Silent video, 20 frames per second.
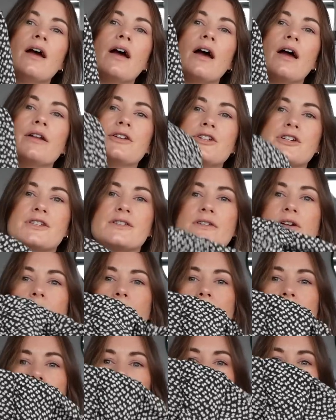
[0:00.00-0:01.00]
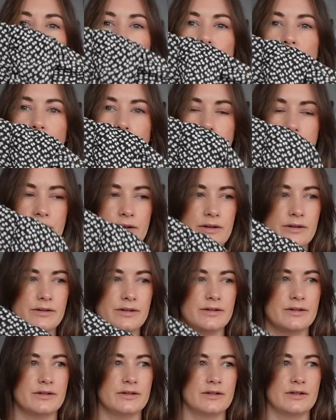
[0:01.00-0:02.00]
and just not be too
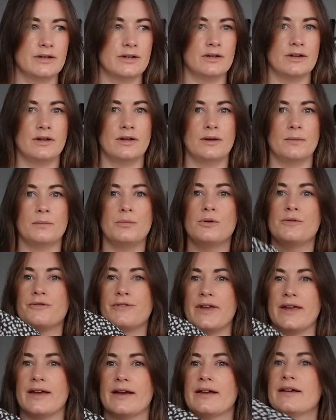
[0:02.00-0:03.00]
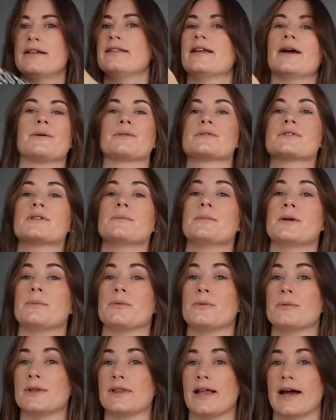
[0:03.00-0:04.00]
poofy. Now, some
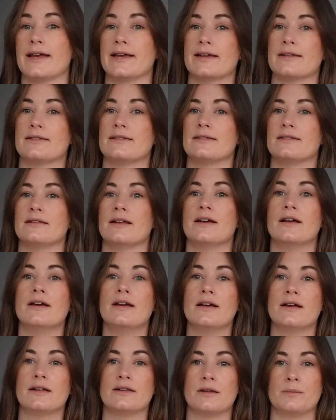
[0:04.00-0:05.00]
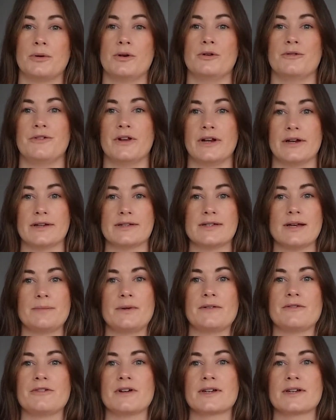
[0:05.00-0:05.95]
people will like the poofiness. I mean, for